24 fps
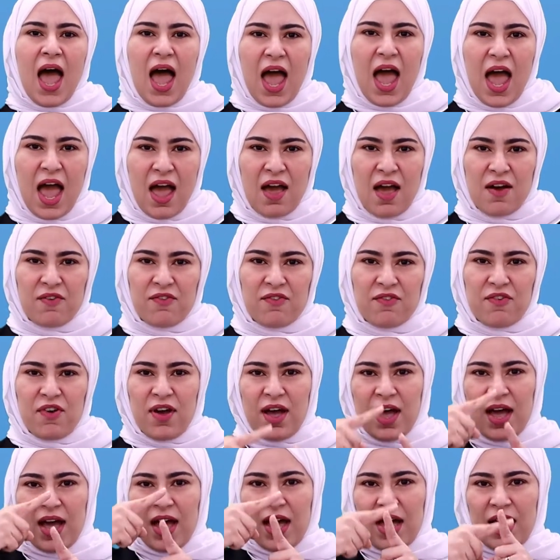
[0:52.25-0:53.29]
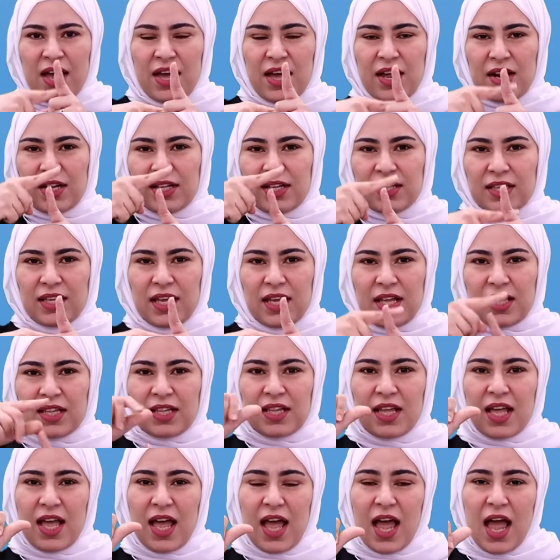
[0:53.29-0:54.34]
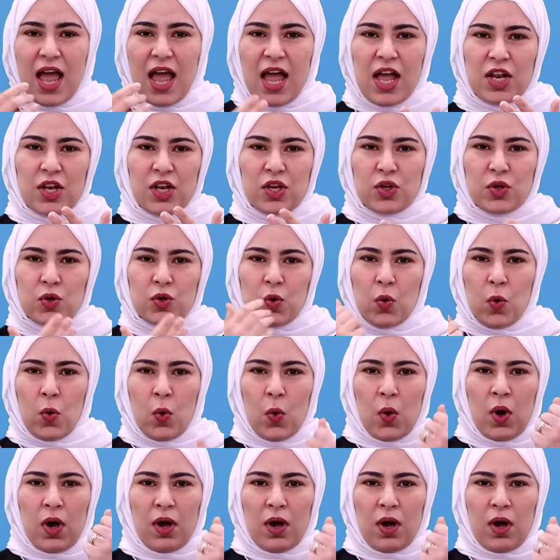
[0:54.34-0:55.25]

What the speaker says: You see here, in both examples,